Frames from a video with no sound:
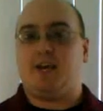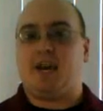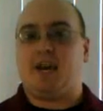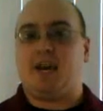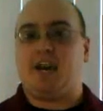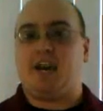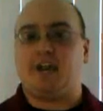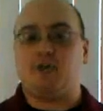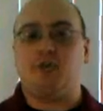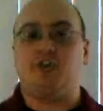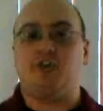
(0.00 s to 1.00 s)

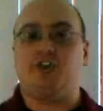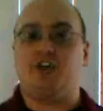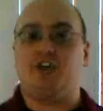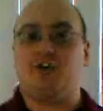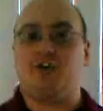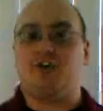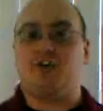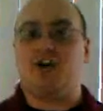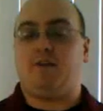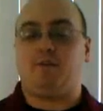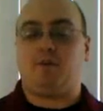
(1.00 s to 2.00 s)
Also, you need to be able to
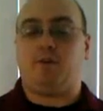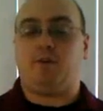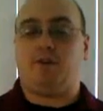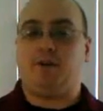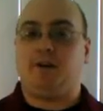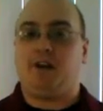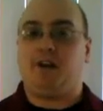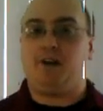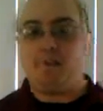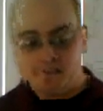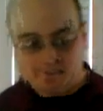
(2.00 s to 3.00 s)
set goals for your
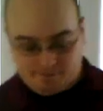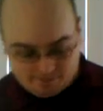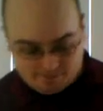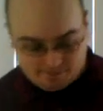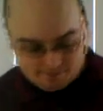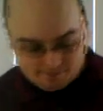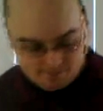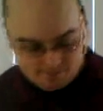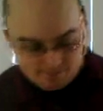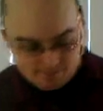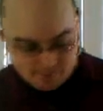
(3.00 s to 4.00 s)
employees. You need
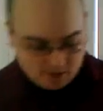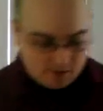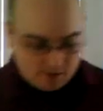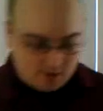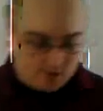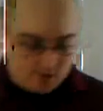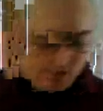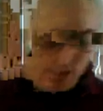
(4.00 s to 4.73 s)
to be able to answer their